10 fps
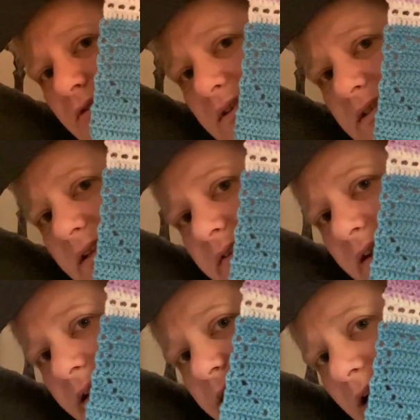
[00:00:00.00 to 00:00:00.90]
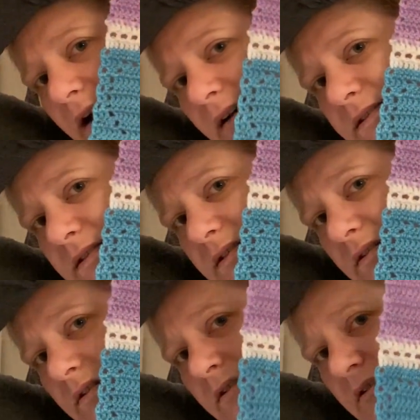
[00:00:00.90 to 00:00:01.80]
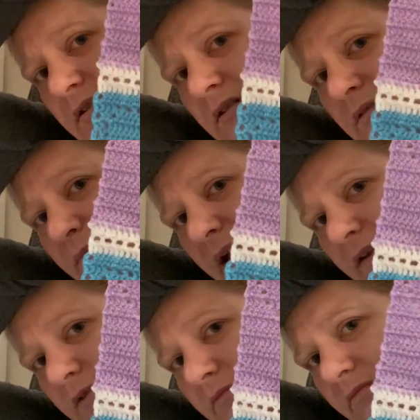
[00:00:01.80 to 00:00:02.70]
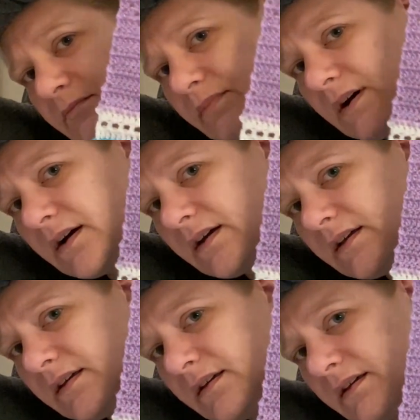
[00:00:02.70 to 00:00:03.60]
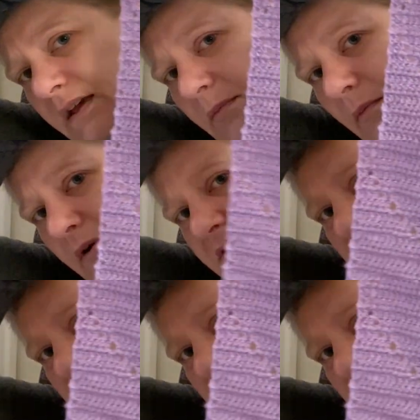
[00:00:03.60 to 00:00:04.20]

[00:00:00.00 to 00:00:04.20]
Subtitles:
can see, the linked Hearths pattern by Emma Moss